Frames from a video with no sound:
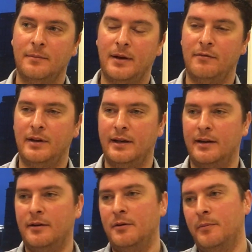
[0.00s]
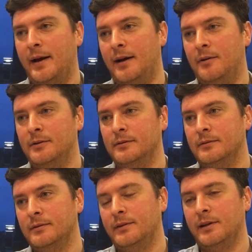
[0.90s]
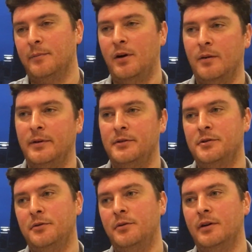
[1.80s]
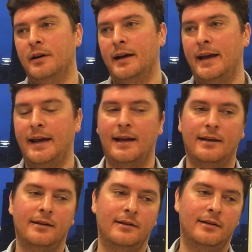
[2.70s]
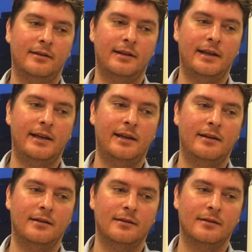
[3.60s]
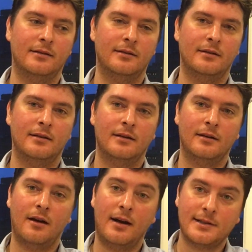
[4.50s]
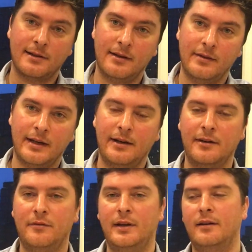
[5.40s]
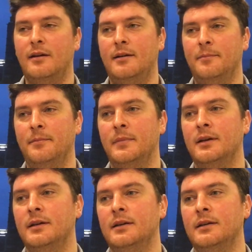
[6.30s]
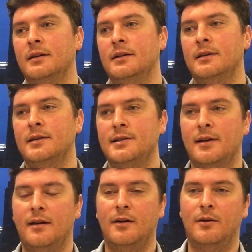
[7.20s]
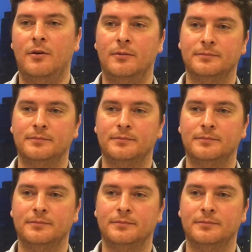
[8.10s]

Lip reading: video about the apartment tour and the cost of living here in Vietnam. So